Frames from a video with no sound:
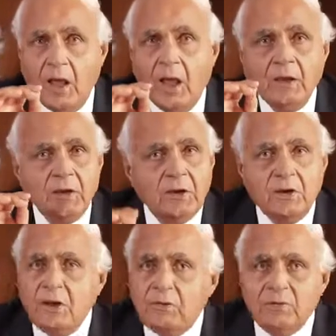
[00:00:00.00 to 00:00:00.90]
and
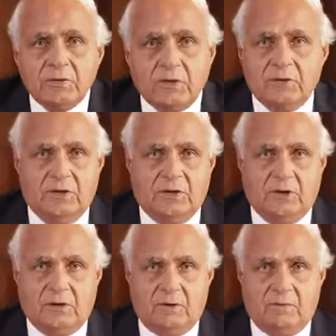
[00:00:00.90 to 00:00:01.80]
indeed we
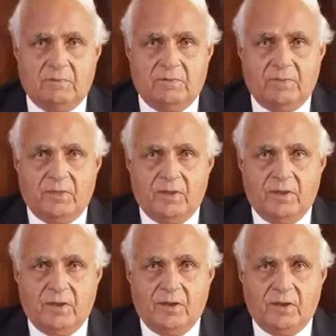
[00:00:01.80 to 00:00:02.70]
succeeded,
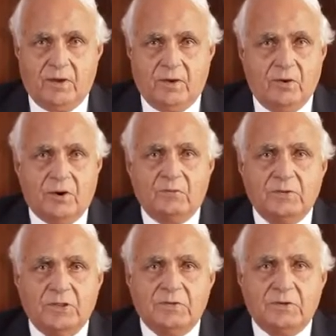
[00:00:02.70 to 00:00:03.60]

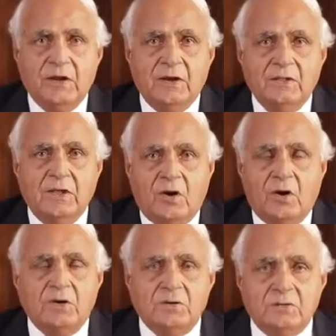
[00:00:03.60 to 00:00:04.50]
notwithstanding the
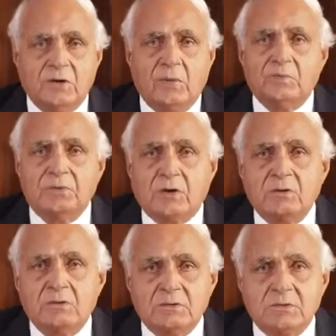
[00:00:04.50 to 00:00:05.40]
odds and
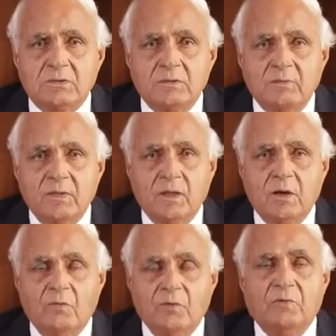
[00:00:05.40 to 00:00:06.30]
obstacles
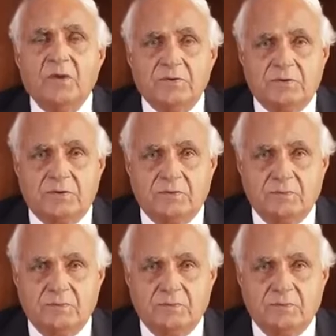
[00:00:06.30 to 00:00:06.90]
we faced.